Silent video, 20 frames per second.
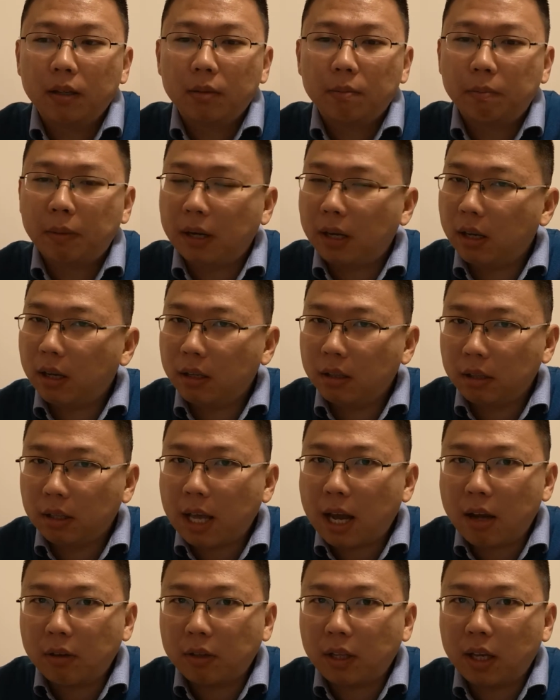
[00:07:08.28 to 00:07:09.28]
But
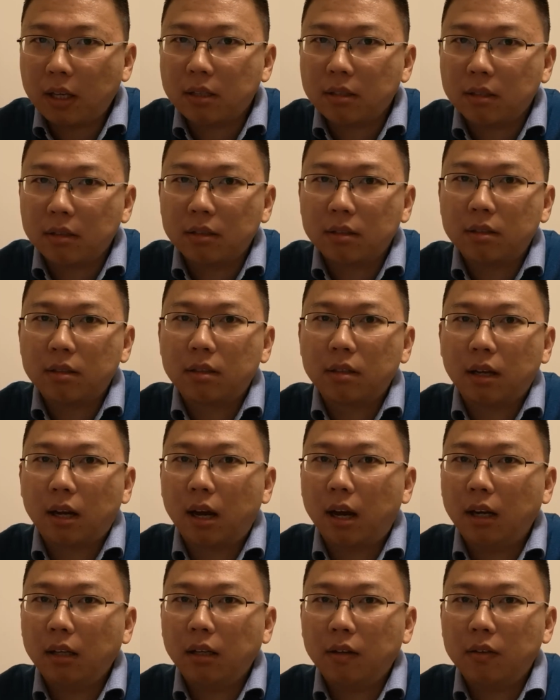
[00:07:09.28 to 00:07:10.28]
nowadays,
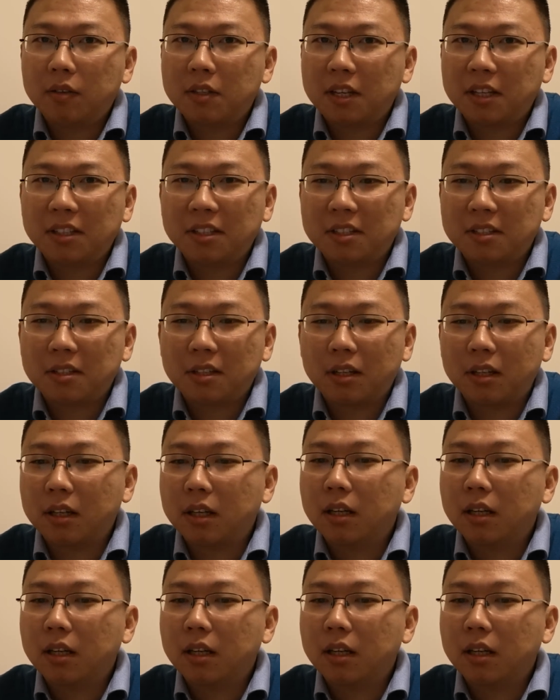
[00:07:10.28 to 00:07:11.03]
I don't think there's